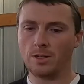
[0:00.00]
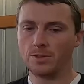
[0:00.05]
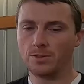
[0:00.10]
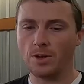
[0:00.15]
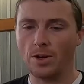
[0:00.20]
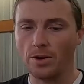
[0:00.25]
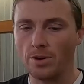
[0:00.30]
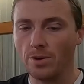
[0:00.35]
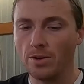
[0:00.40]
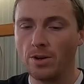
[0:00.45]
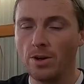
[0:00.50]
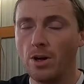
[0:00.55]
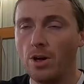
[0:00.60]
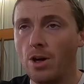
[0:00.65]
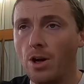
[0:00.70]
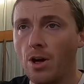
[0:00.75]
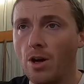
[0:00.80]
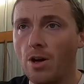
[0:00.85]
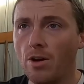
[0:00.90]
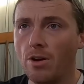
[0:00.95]
So,
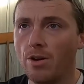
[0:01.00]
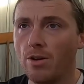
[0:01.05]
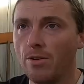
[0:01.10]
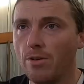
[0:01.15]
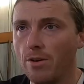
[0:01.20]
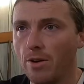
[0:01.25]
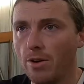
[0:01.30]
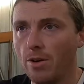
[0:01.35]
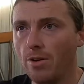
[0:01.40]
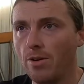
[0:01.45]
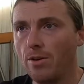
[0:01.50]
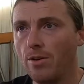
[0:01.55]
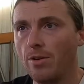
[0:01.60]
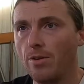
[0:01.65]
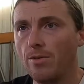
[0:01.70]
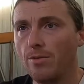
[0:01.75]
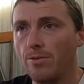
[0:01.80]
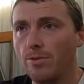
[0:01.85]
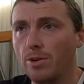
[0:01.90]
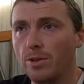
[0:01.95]

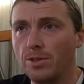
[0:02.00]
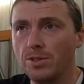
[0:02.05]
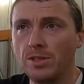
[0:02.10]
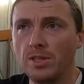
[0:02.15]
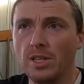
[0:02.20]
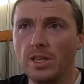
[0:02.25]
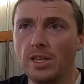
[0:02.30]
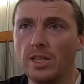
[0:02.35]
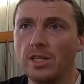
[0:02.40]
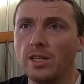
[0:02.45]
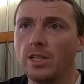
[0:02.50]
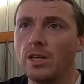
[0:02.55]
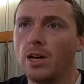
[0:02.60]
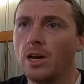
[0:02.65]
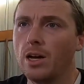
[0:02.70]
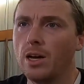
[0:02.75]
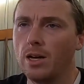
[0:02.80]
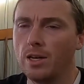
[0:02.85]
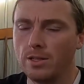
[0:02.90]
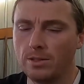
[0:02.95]
first thing
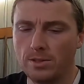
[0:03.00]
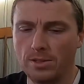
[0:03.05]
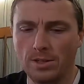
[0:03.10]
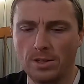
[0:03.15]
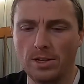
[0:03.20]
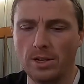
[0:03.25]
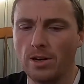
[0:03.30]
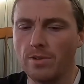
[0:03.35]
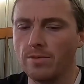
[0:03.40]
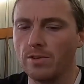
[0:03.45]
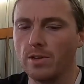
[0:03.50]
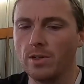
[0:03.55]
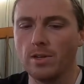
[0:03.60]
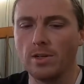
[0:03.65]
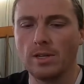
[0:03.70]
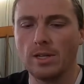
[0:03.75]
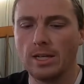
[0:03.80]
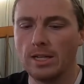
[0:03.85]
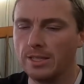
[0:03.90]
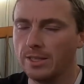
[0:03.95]
to
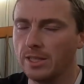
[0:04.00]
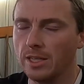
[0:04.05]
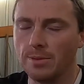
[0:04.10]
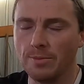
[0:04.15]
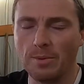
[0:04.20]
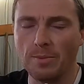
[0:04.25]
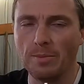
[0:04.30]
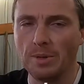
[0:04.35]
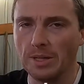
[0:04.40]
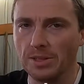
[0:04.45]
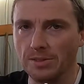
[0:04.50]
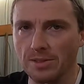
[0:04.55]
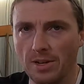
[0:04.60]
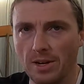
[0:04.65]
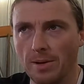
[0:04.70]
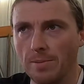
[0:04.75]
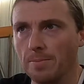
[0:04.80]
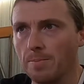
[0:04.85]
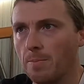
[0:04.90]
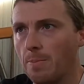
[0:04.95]
cover is going to be build
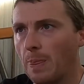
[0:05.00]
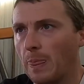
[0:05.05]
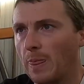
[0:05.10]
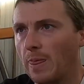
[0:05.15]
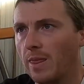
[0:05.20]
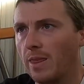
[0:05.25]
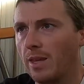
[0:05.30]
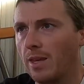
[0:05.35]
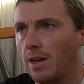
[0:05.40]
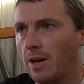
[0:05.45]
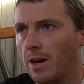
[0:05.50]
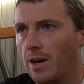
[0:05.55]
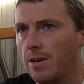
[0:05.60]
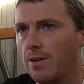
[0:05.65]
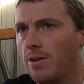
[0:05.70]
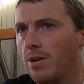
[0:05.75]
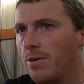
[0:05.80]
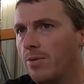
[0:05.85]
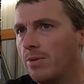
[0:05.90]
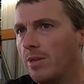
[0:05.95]
time. I
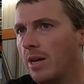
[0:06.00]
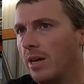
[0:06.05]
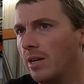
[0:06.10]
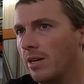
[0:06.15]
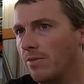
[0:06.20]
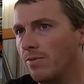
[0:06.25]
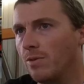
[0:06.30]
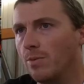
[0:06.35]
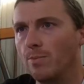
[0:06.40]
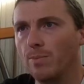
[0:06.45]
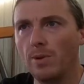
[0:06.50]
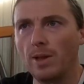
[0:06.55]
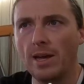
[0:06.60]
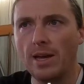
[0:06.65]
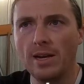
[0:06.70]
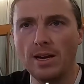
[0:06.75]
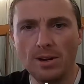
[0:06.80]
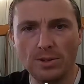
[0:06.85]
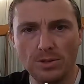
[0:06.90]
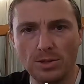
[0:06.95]
know that if you
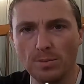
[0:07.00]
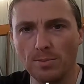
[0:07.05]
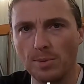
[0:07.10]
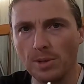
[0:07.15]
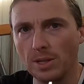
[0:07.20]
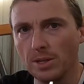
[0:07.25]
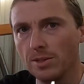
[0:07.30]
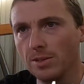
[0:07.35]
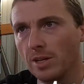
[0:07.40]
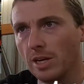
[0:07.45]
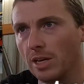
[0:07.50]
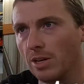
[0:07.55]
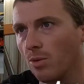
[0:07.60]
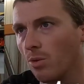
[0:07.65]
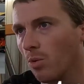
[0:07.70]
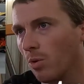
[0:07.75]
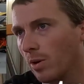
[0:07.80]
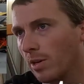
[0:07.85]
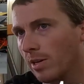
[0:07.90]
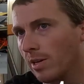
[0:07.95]
plan out your build and
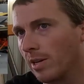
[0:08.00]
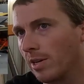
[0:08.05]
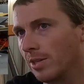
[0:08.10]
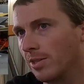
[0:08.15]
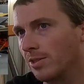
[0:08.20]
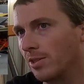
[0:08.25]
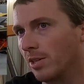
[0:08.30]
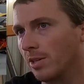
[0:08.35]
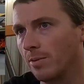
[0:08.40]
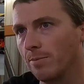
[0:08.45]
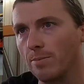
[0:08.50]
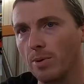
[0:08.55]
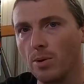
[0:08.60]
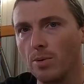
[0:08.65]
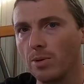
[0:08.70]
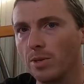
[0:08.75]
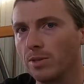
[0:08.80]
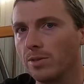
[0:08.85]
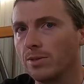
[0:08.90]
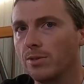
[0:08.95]
organize your
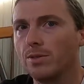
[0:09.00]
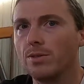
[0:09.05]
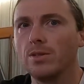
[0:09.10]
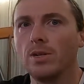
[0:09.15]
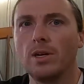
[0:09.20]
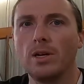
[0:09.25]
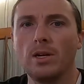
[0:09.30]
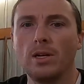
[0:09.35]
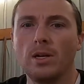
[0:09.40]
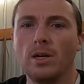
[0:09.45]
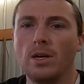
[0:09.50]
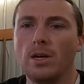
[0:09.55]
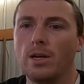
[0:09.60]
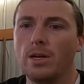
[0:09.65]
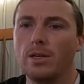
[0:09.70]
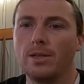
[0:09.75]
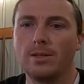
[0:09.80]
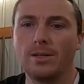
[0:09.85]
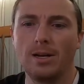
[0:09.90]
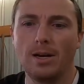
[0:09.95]
components,
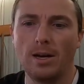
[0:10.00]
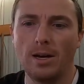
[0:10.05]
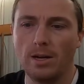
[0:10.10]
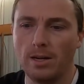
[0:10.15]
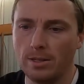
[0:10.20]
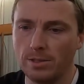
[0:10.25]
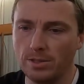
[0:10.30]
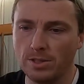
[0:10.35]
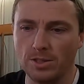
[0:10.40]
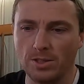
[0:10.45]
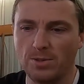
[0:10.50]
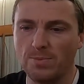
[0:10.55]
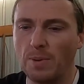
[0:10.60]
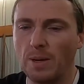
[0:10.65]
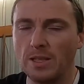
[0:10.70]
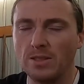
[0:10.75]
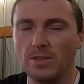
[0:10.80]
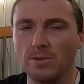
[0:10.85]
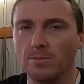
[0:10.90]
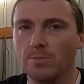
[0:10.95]
just
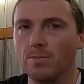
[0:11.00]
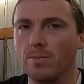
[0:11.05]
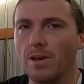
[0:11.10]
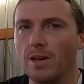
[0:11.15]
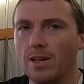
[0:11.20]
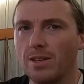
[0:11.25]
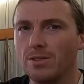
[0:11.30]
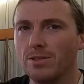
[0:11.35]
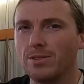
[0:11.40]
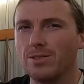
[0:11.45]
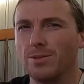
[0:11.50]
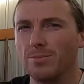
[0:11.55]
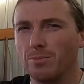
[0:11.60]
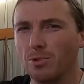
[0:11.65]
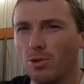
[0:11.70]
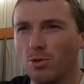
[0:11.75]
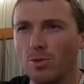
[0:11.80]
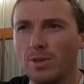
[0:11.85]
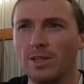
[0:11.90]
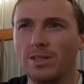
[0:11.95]
spend some
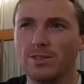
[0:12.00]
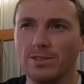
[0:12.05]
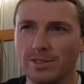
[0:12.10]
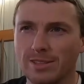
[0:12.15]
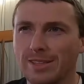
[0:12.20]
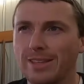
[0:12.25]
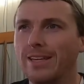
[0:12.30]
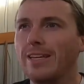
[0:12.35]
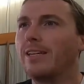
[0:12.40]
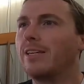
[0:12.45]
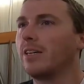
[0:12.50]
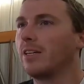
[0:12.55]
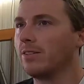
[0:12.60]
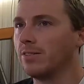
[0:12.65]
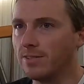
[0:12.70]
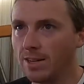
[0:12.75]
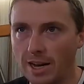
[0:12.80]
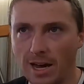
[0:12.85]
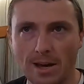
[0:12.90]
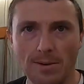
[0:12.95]
critical
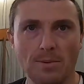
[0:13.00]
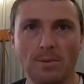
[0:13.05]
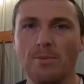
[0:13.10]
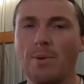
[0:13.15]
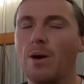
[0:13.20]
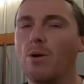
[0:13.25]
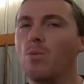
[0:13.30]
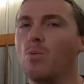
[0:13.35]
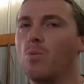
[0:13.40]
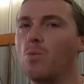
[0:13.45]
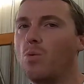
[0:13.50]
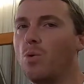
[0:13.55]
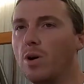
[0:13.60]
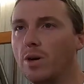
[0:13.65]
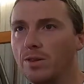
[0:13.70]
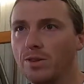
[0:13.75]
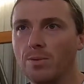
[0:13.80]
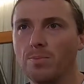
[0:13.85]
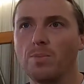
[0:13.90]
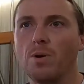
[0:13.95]
thinking time about
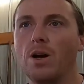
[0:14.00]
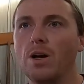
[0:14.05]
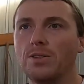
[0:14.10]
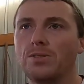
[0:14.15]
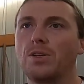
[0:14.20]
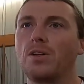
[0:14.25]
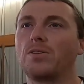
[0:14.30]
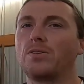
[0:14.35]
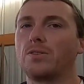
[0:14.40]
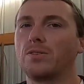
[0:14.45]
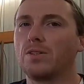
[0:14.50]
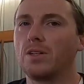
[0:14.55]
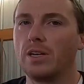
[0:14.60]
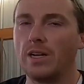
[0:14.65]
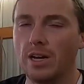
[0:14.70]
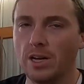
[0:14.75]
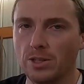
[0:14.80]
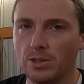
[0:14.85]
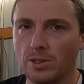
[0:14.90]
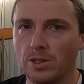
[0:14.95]
what the process is
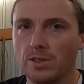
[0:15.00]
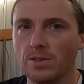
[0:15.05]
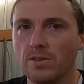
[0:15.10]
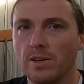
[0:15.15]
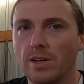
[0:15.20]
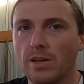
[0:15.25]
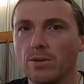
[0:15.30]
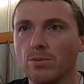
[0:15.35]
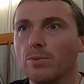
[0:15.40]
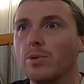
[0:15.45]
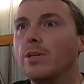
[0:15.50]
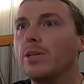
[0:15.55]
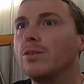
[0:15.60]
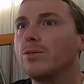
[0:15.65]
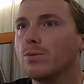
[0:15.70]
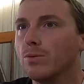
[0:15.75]
going to actually entail, read